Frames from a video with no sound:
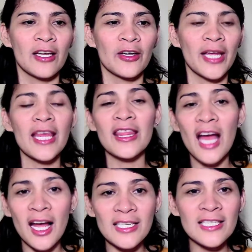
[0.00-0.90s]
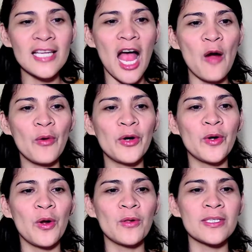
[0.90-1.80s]
Okay, thus, our
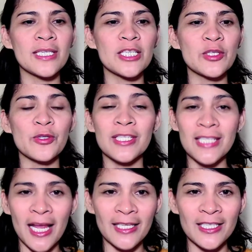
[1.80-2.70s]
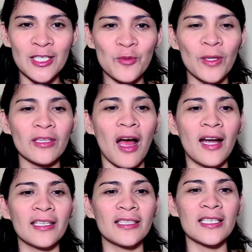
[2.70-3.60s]
roles is to sense what the
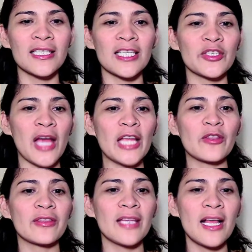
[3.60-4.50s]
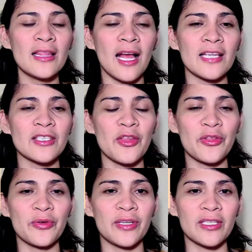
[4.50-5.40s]
artist is trying to tell us
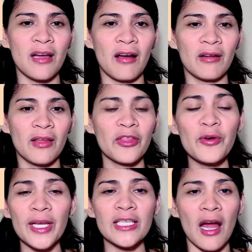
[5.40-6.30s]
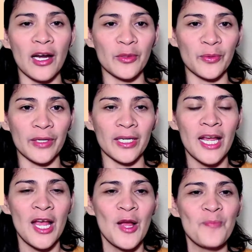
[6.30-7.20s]
through his artwork.
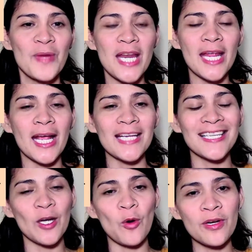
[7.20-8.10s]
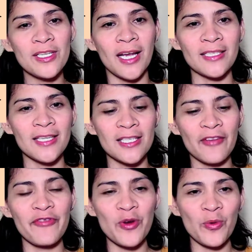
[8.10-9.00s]
Meaning, as an audience, as a
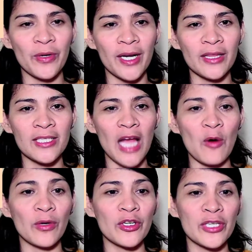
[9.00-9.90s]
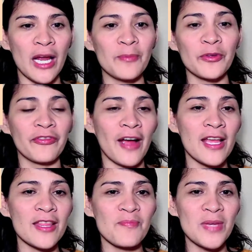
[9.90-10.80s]
viewer, it is our job to
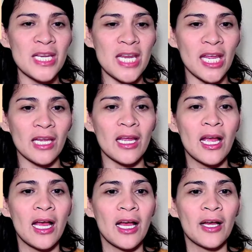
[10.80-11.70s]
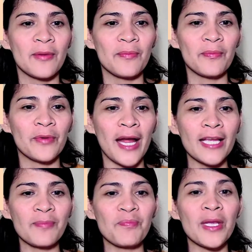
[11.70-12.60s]
find the meaning,
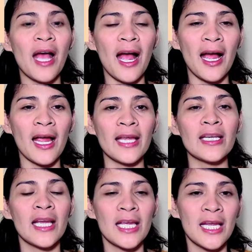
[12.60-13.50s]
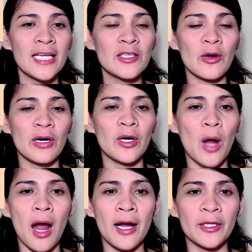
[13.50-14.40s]
right, behind his or her
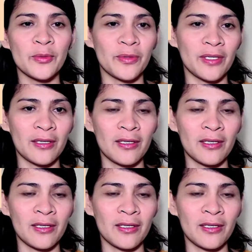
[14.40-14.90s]
artwork.